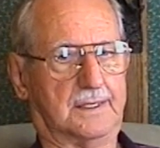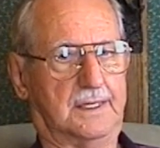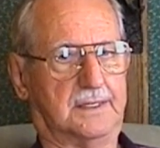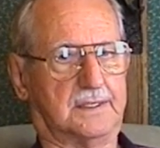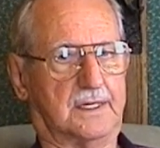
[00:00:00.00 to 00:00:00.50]

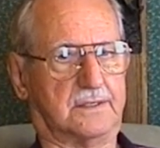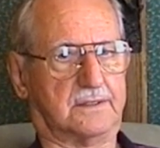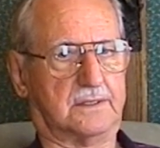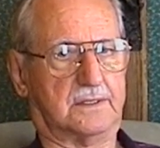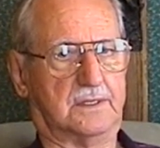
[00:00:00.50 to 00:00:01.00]
he says,
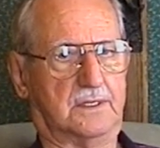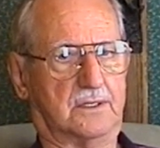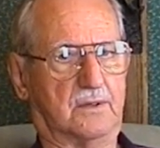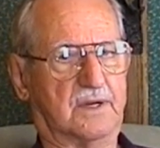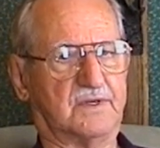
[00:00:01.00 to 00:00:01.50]
you
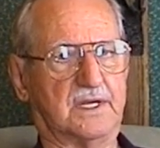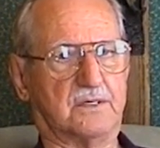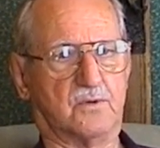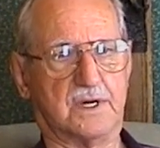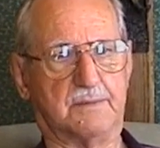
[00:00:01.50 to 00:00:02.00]
don't have anything
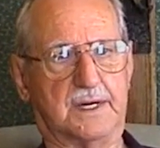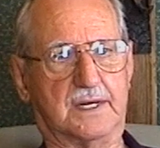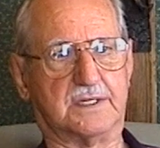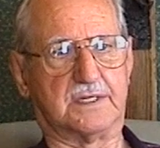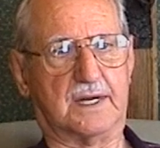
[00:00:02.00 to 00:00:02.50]
to worry
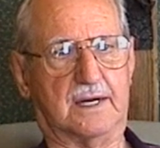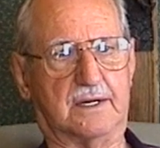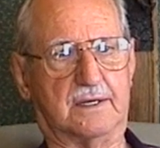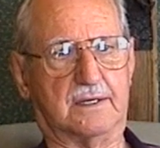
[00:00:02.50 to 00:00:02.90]
about. I said, I,